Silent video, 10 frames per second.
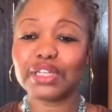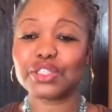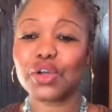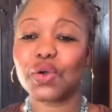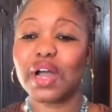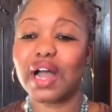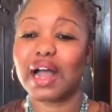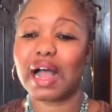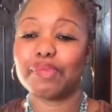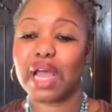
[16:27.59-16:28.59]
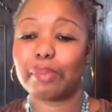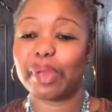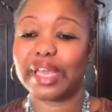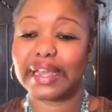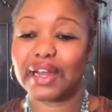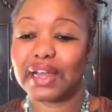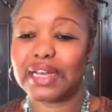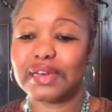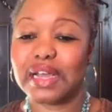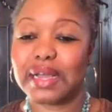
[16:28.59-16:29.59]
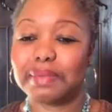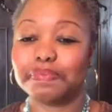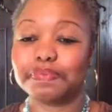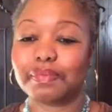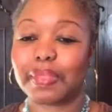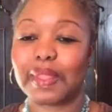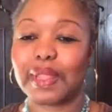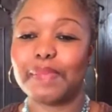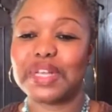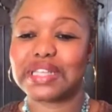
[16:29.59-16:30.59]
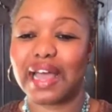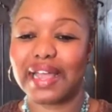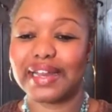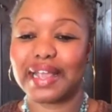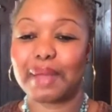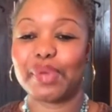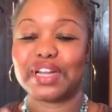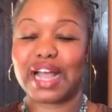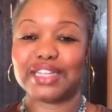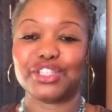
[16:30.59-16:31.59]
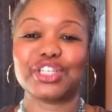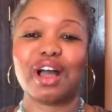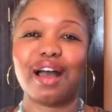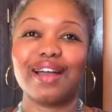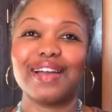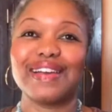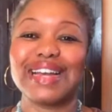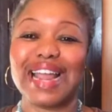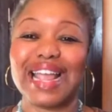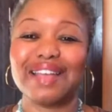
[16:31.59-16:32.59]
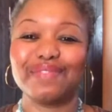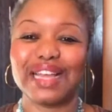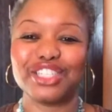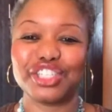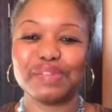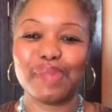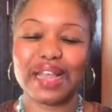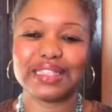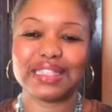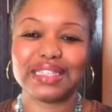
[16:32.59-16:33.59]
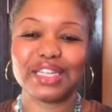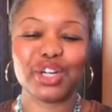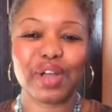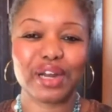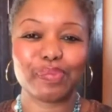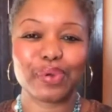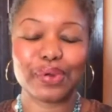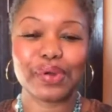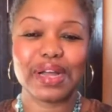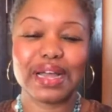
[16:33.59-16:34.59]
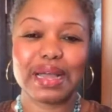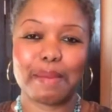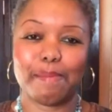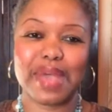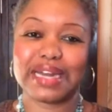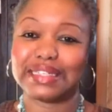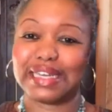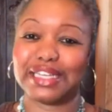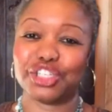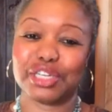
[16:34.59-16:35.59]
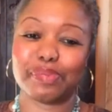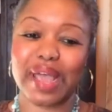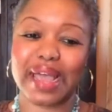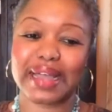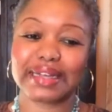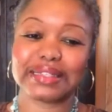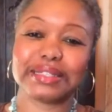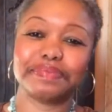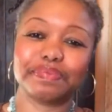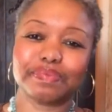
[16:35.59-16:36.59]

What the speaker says: So I'm not picking on Miss Anya, but I just caught her name. Like, she makes these incredible meditation bags.